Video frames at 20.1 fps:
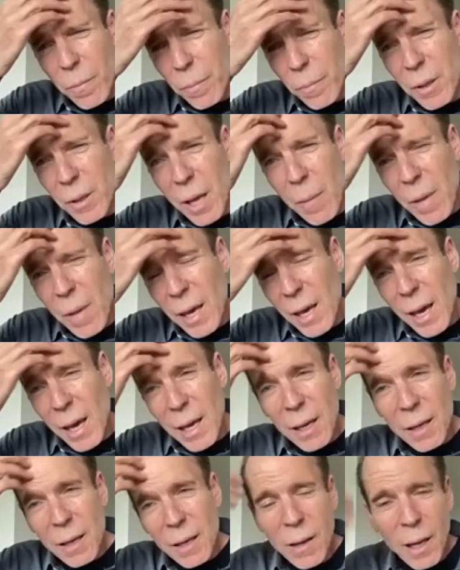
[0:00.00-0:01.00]
B M A
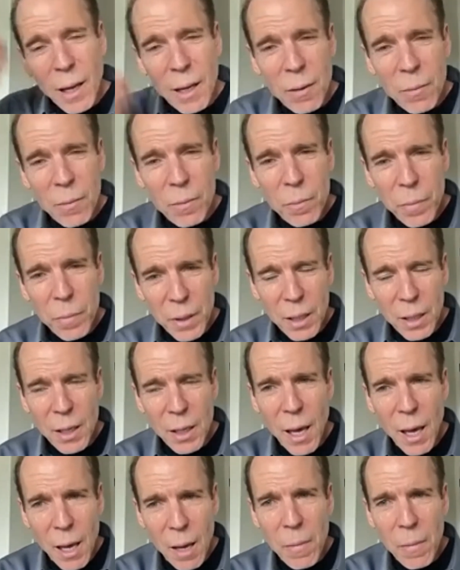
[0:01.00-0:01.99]
A and, and
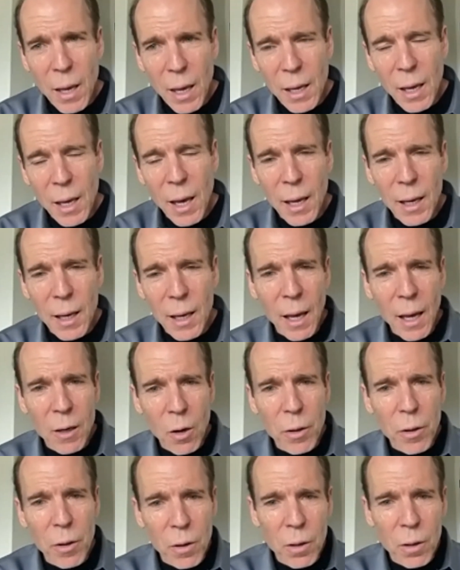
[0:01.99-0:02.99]
B M A A and
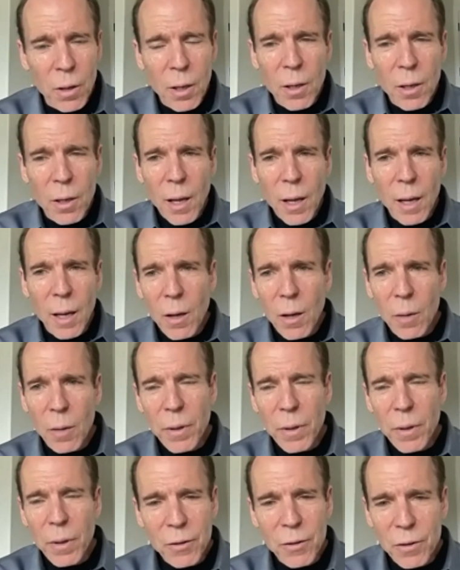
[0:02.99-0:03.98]
other and, and
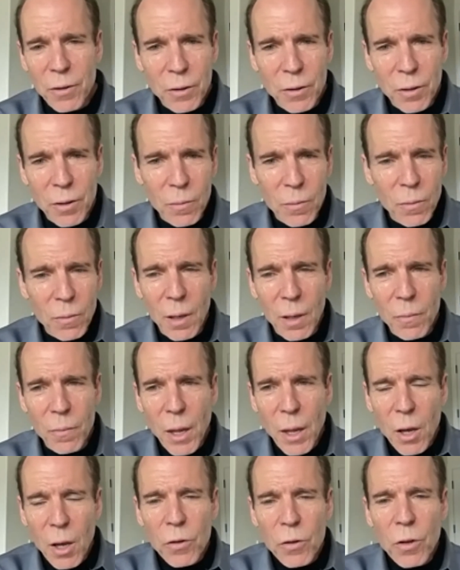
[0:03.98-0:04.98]
plastics. And,
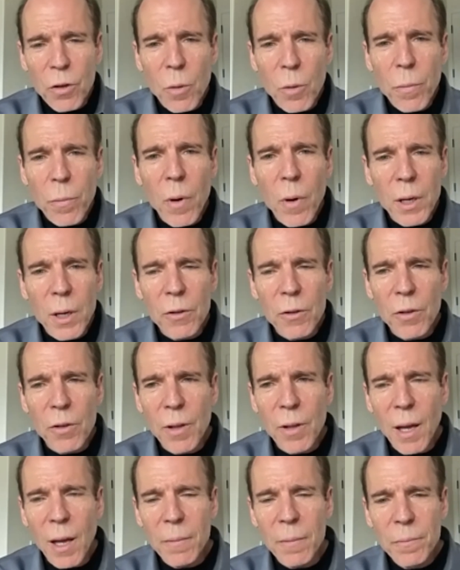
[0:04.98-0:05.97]
and so the point is,
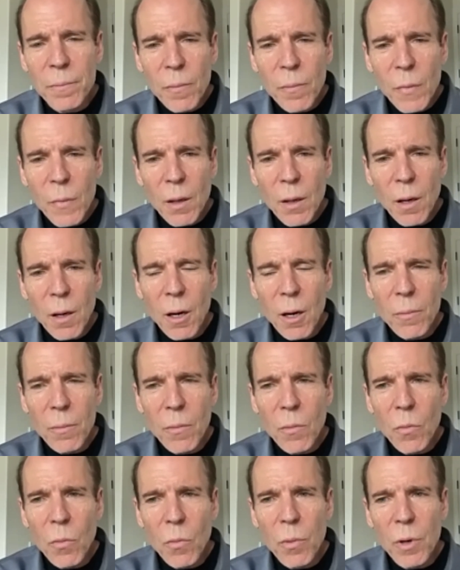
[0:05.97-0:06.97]
is that
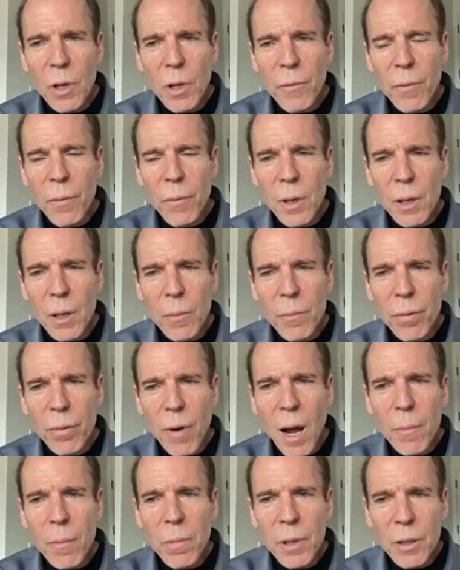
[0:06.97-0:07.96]
um, if we
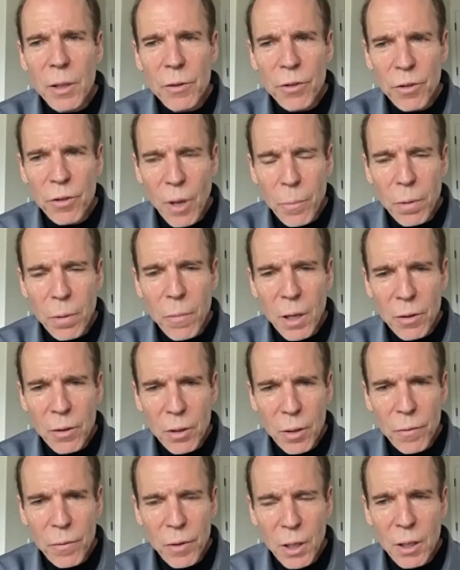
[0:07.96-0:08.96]
probably
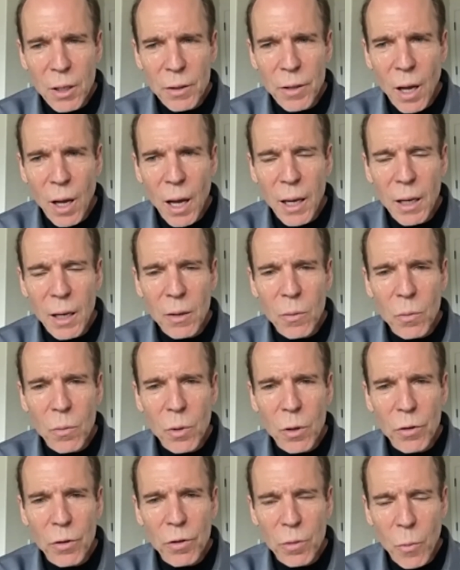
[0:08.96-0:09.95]
supplementing a vegan diet
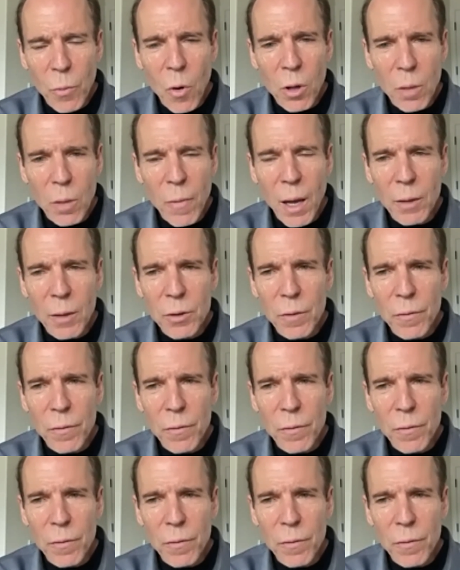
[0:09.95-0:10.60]
with a small amount